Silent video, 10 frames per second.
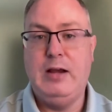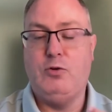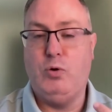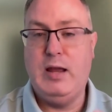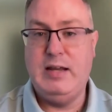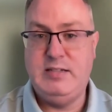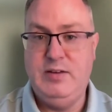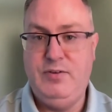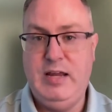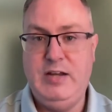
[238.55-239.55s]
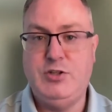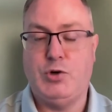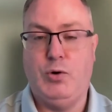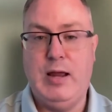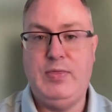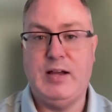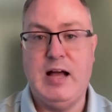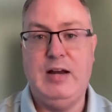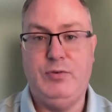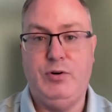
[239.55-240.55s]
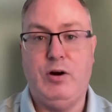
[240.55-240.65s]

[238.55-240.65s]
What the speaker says: and creativity to create the kind of